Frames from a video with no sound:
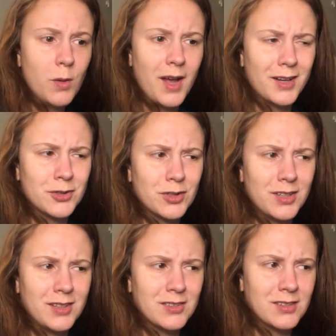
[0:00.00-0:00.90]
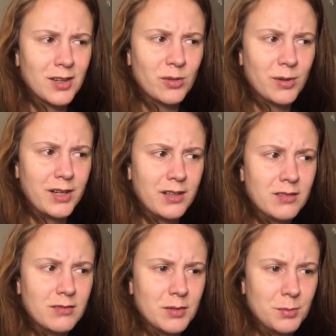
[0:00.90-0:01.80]
actually eats celery
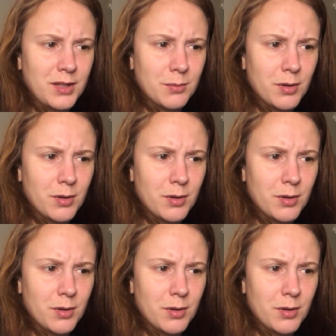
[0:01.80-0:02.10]
and peanut